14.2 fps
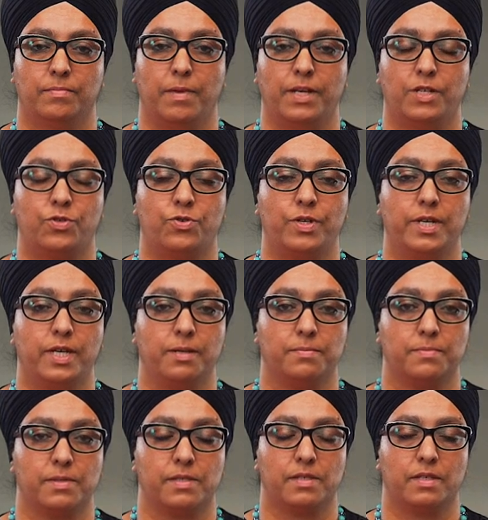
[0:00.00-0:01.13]
My
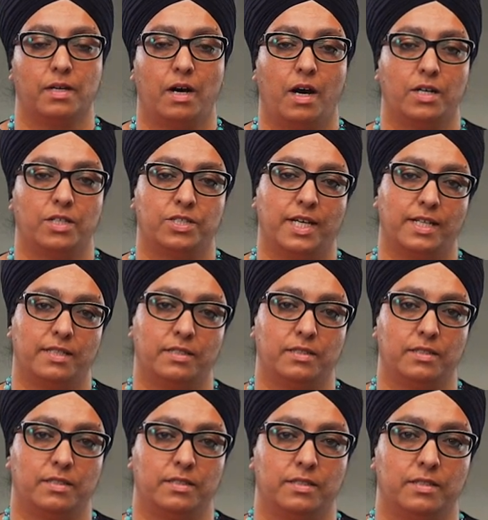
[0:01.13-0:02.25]
dreams are
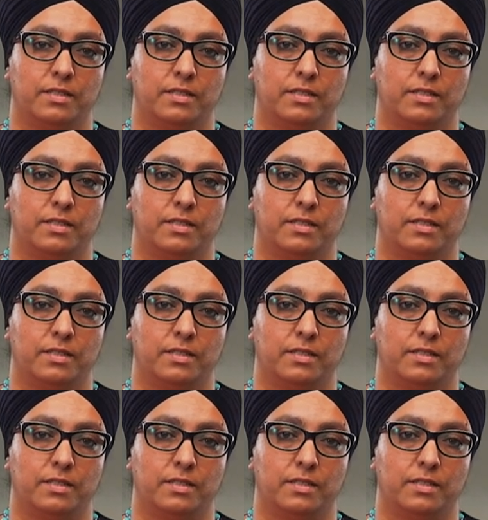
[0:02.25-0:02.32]
shattered.